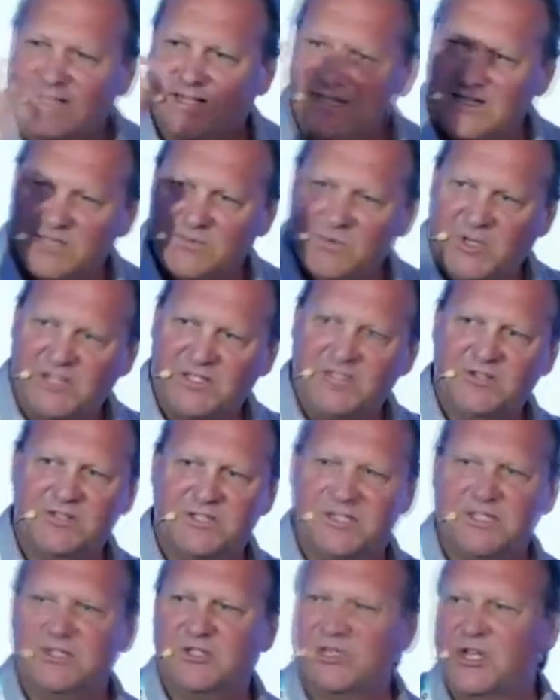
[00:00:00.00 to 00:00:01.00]
and it's being
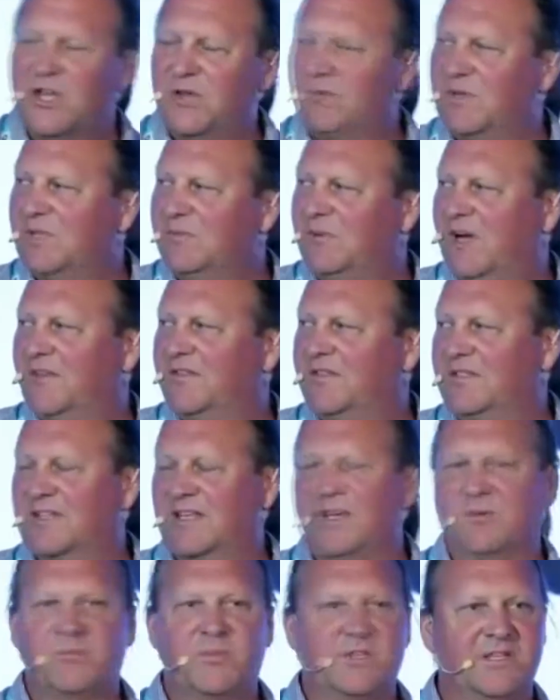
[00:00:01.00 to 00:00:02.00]
used in Germany by
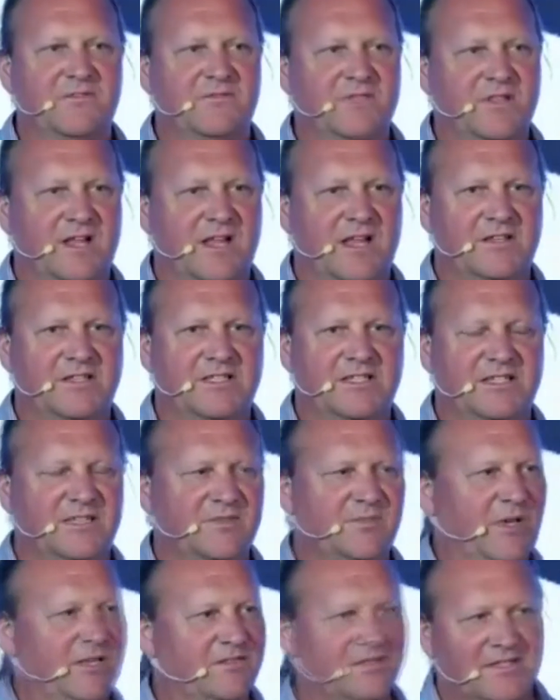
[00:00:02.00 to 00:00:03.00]
this company for the last
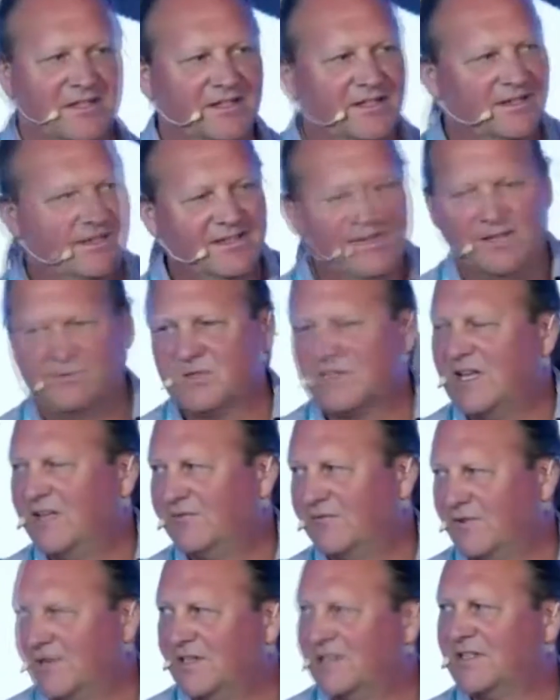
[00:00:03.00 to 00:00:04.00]
6 months. It was
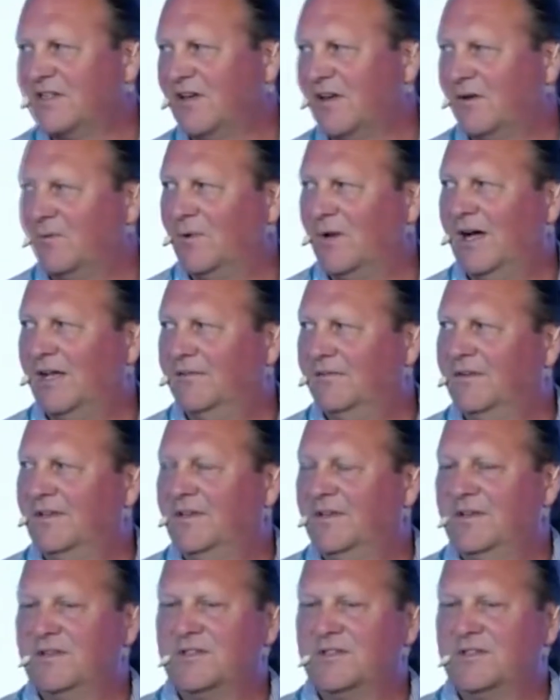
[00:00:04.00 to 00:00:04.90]
never in Taiwan.